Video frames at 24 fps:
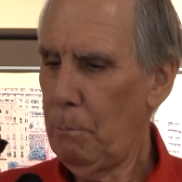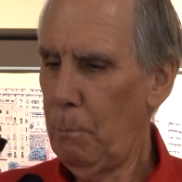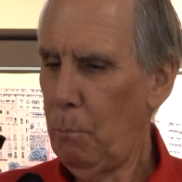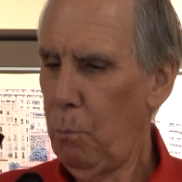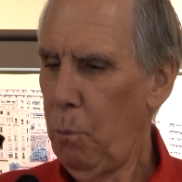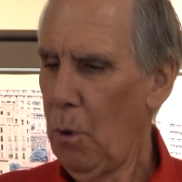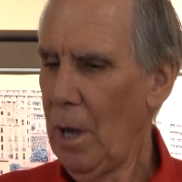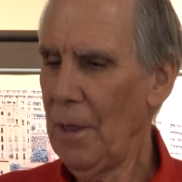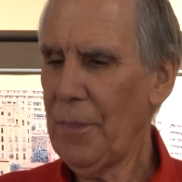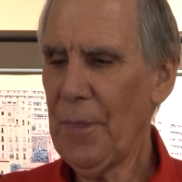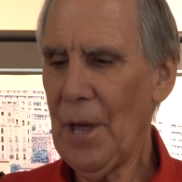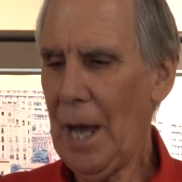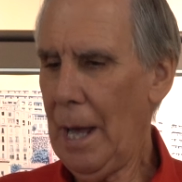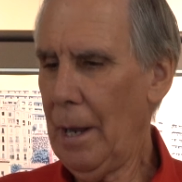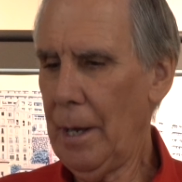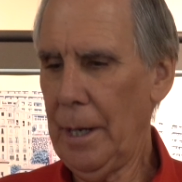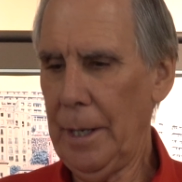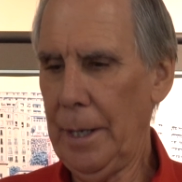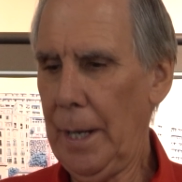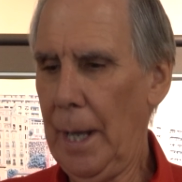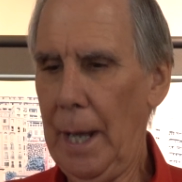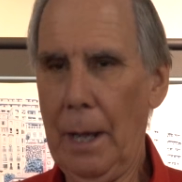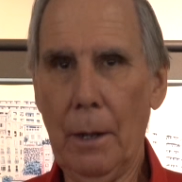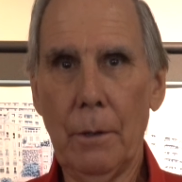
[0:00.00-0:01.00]
without a
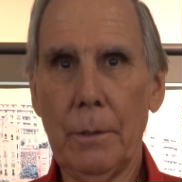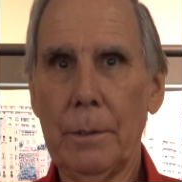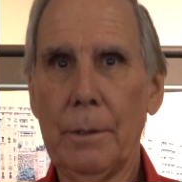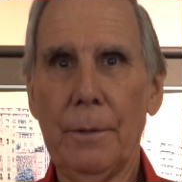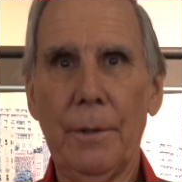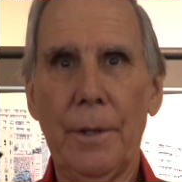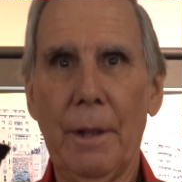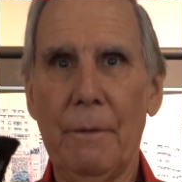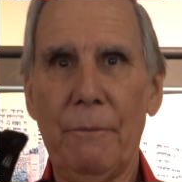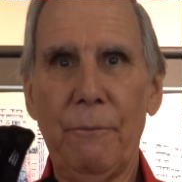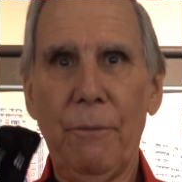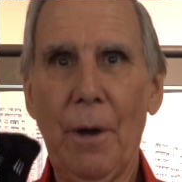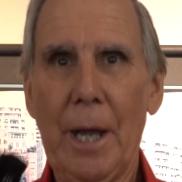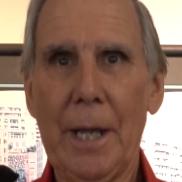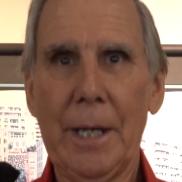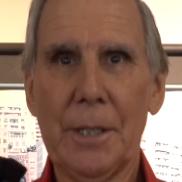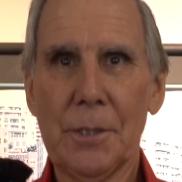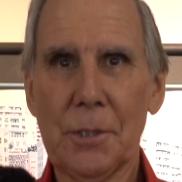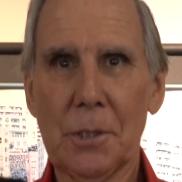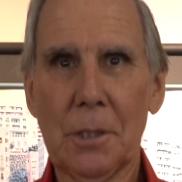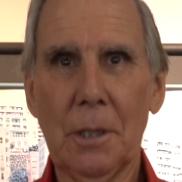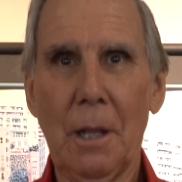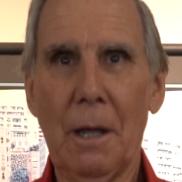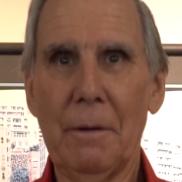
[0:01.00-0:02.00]
doubt the
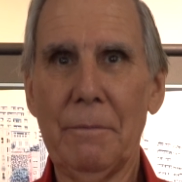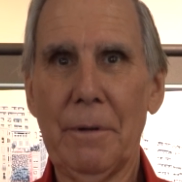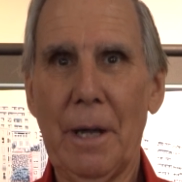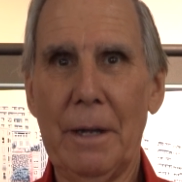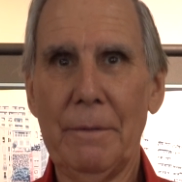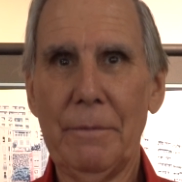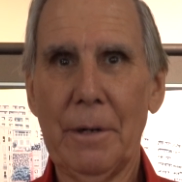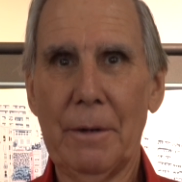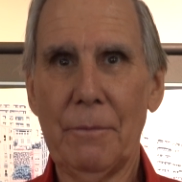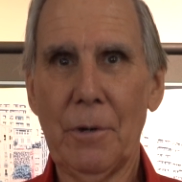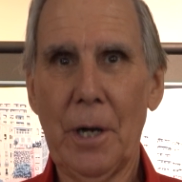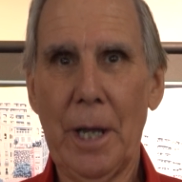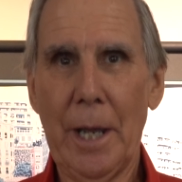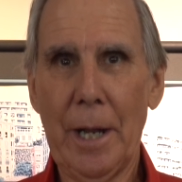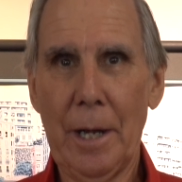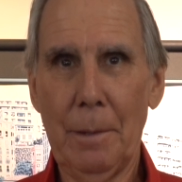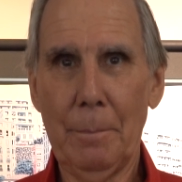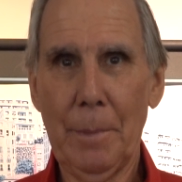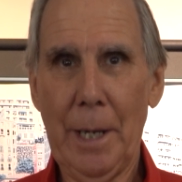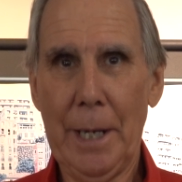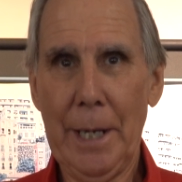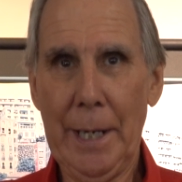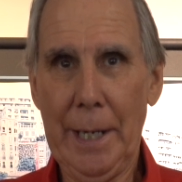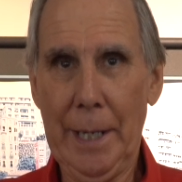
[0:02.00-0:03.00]
finest glove I've ever had
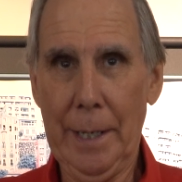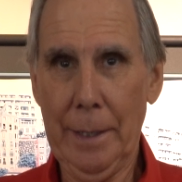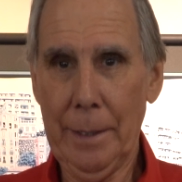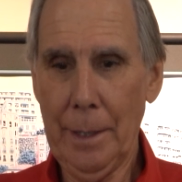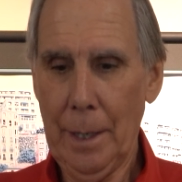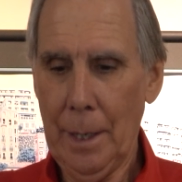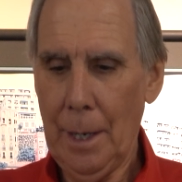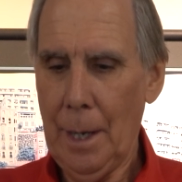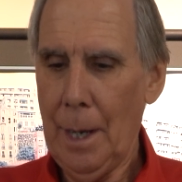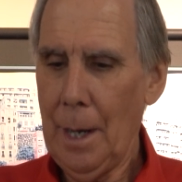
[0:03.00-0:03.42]
on my hand.